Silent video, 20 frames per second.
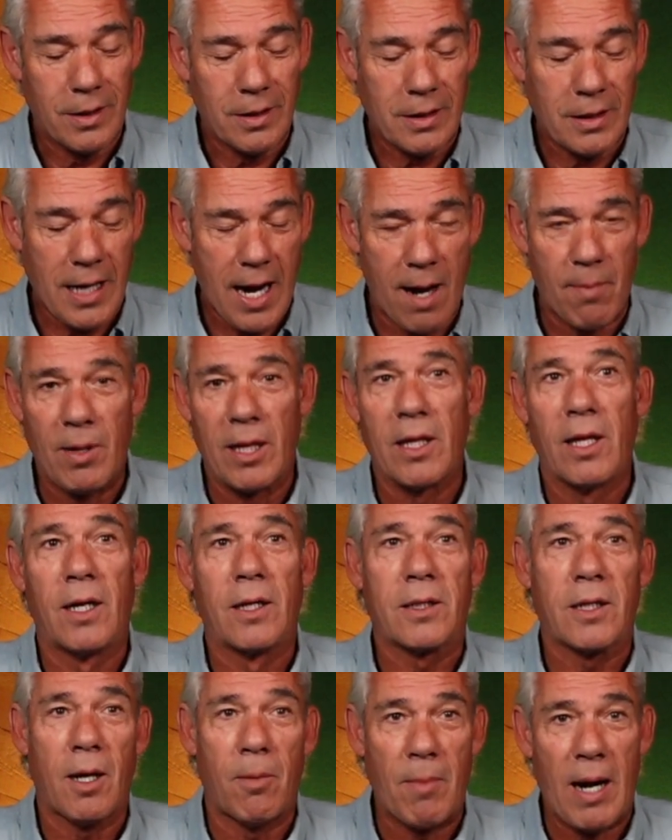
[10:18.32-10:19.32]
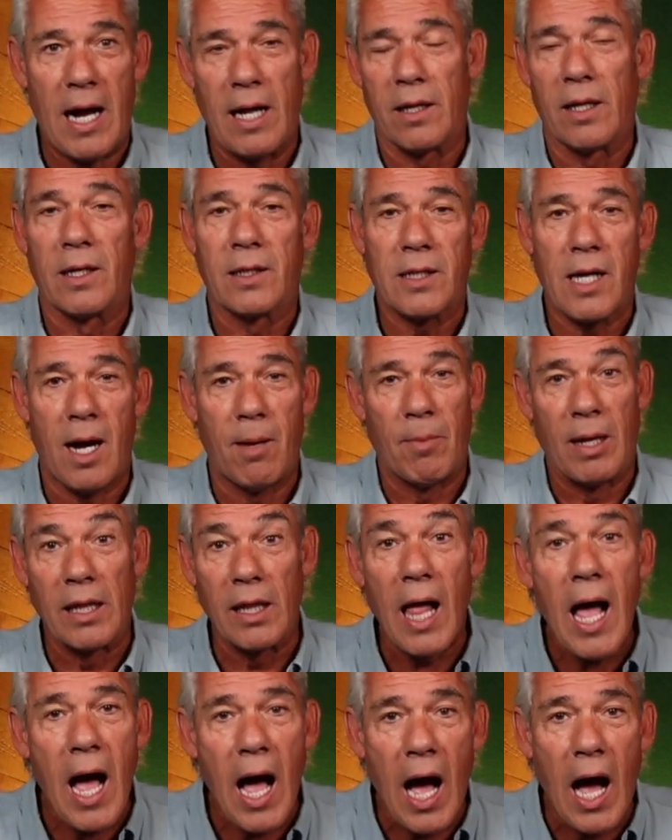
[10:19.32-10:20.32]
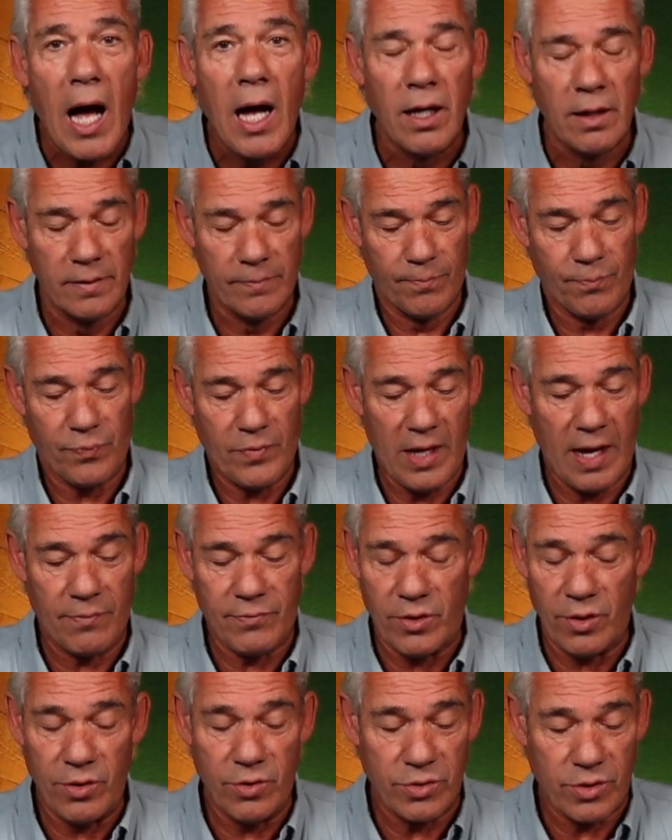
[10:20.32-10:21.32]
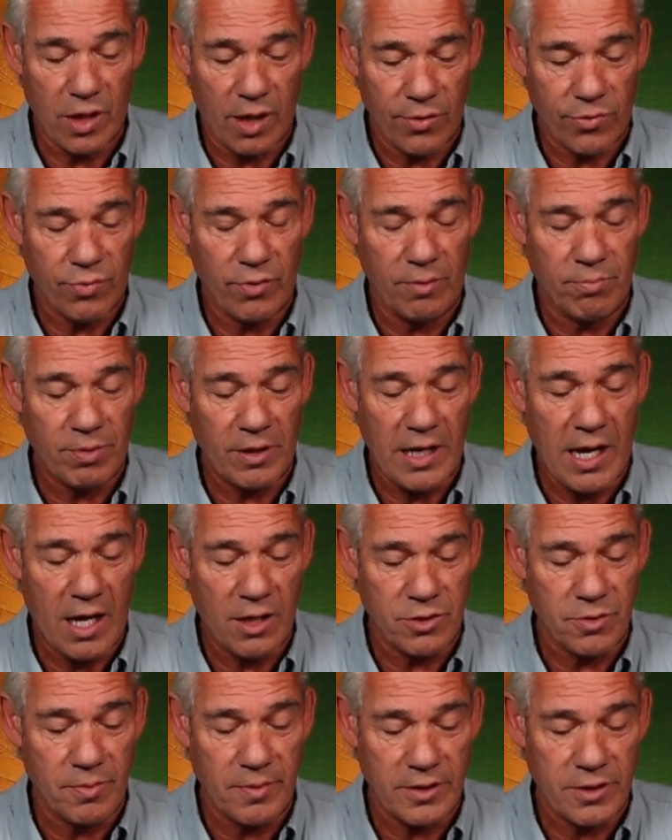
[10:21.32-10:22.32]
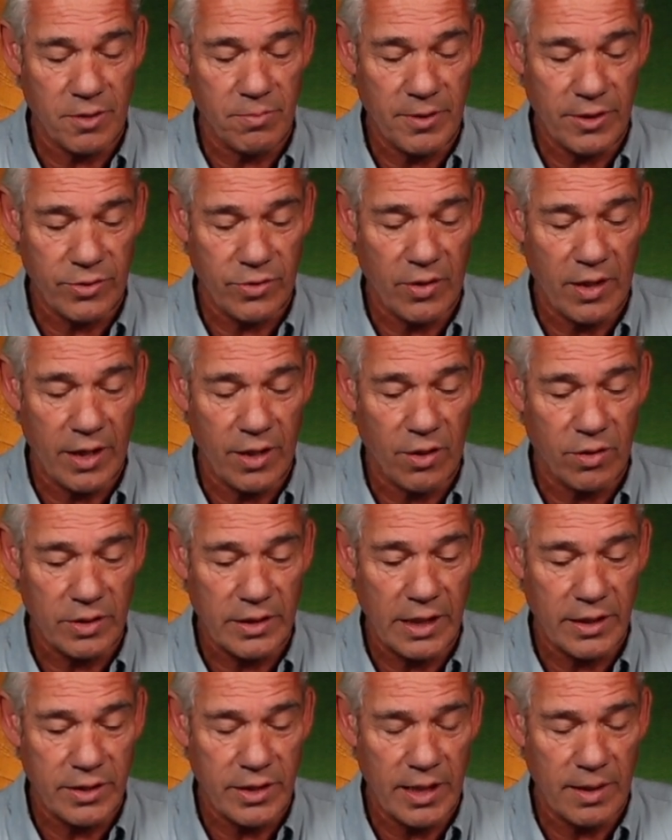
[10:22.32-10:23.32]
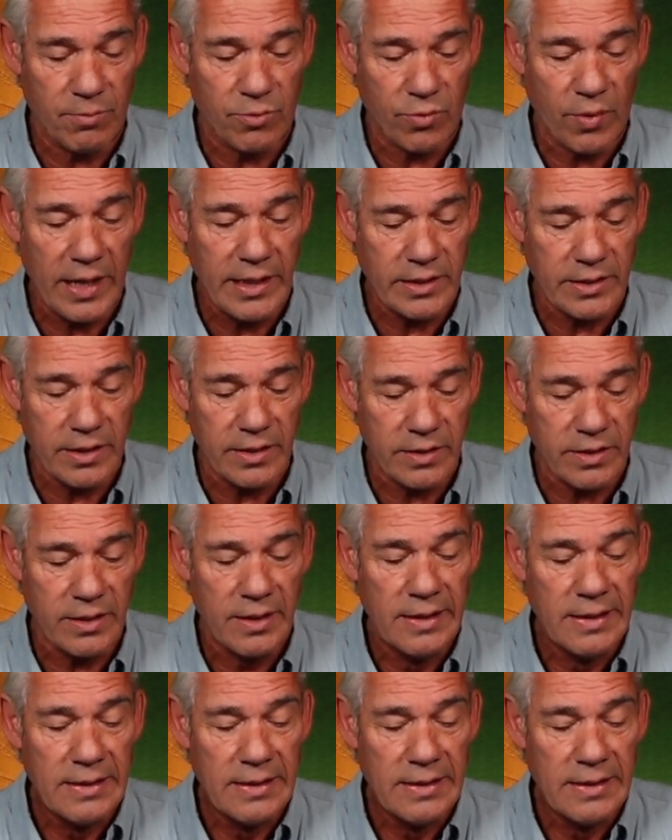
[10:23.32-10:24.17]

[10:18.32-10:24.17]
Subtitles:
Kamala, I have to use all three pronouncements to be sure I don't get deemed racist.